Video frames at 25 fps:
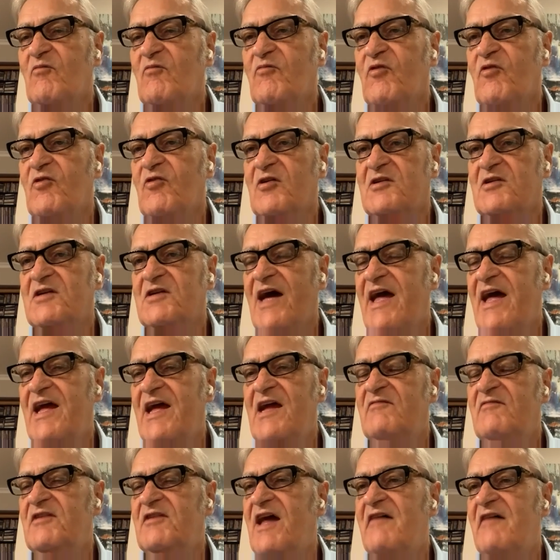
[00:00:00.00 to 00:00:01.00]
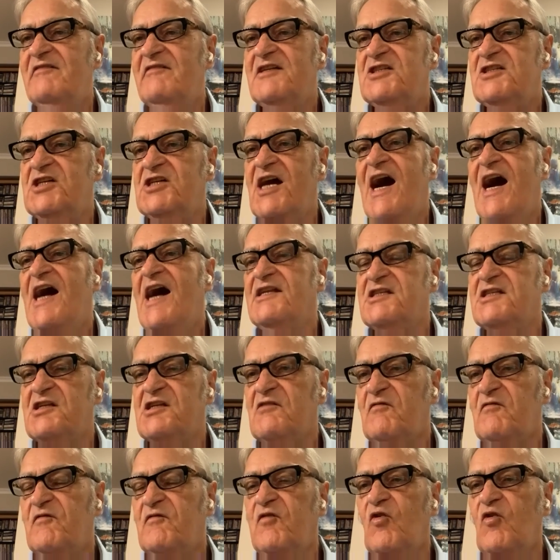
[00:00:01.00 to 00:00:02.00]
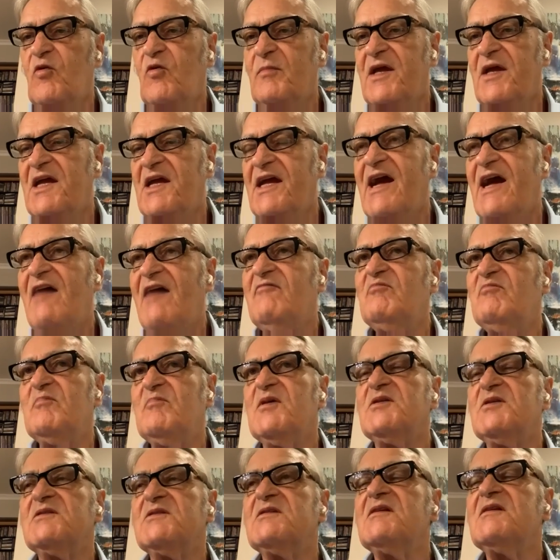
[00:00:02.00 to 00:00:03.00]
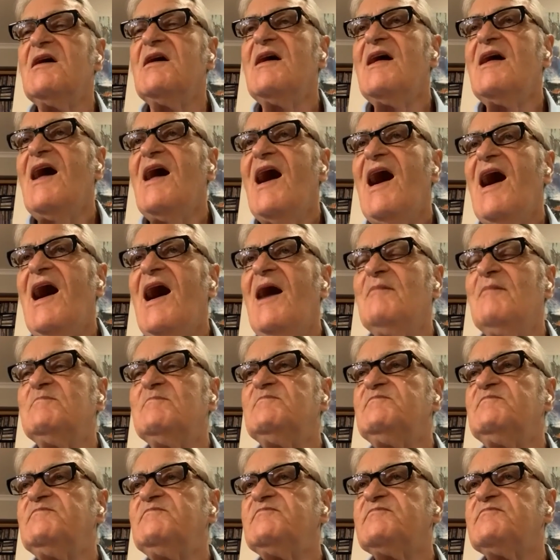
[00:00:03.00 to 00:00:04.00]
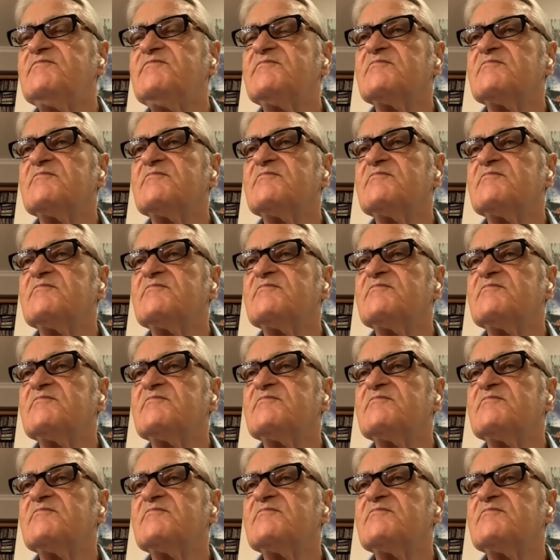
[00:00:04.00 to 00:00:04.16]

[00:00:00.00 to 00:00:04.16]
for it to even have a chance of forming government. Um,